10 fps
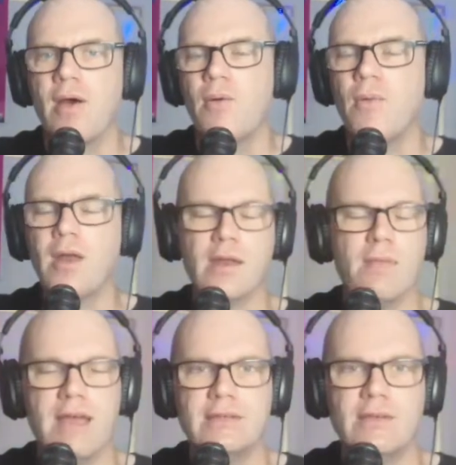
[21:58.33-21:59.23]
What an
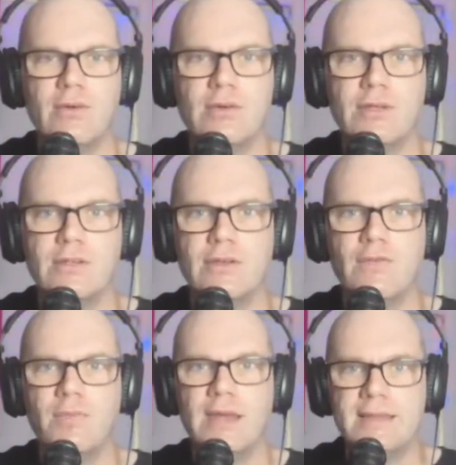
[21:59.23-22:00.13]
amazing audience you
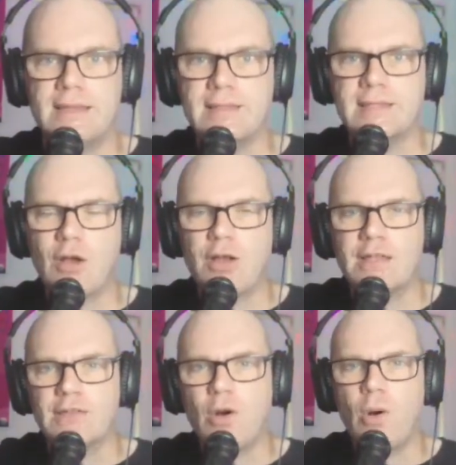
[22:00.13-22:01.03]
have been. This song
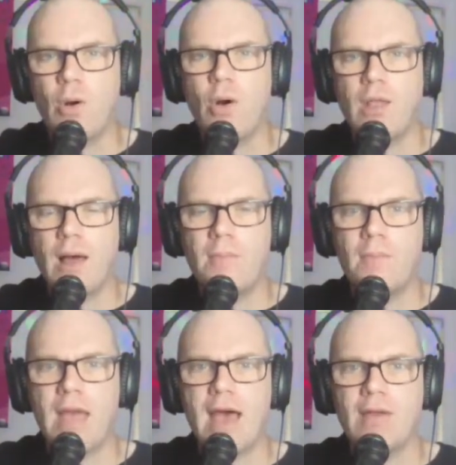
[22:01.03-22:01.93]
is all
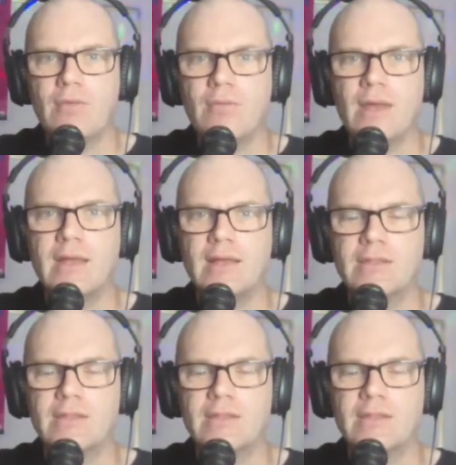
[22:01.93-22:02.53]
about reading. It's